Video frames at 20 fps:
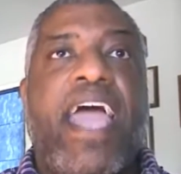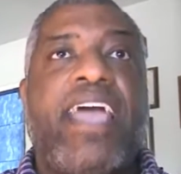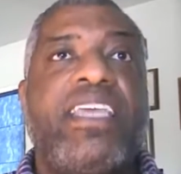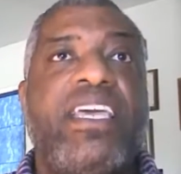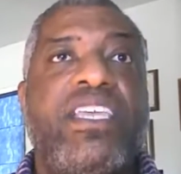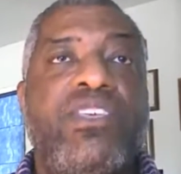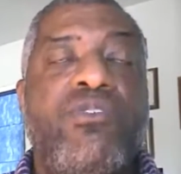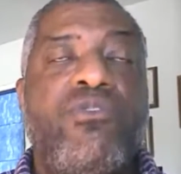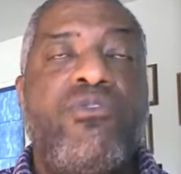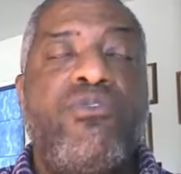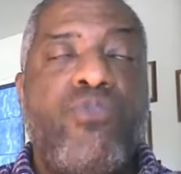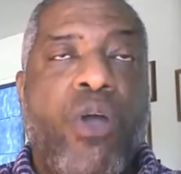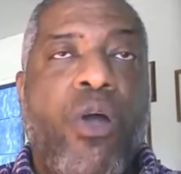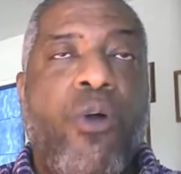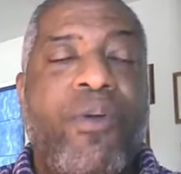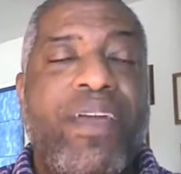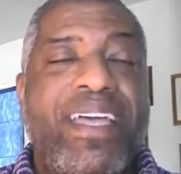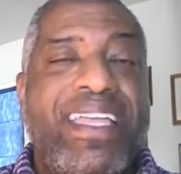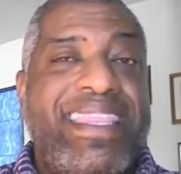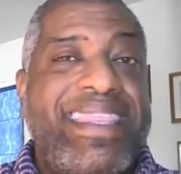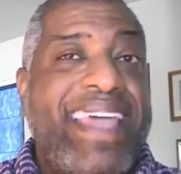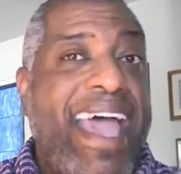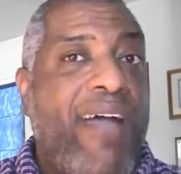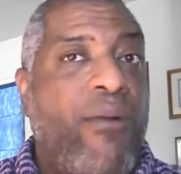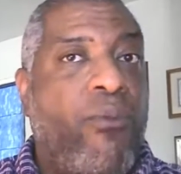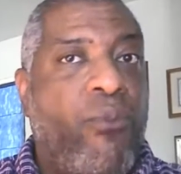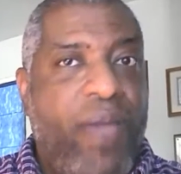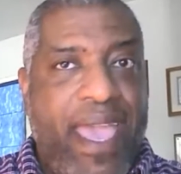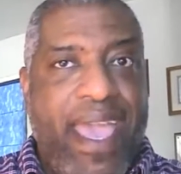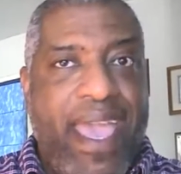and then you grow in
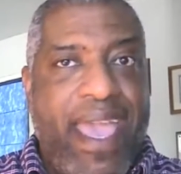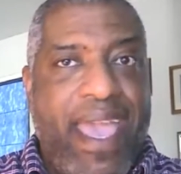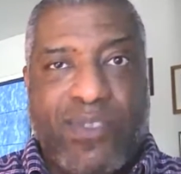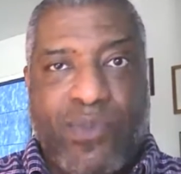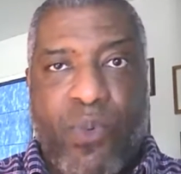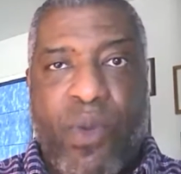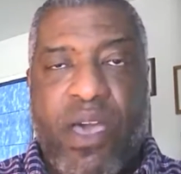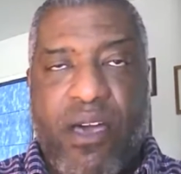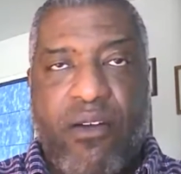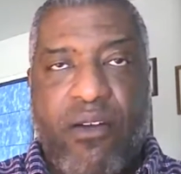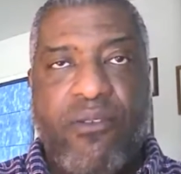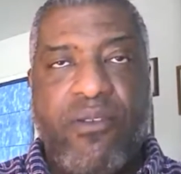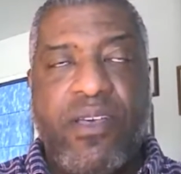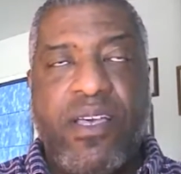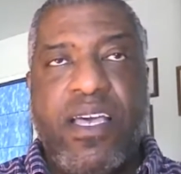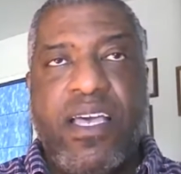that way as well.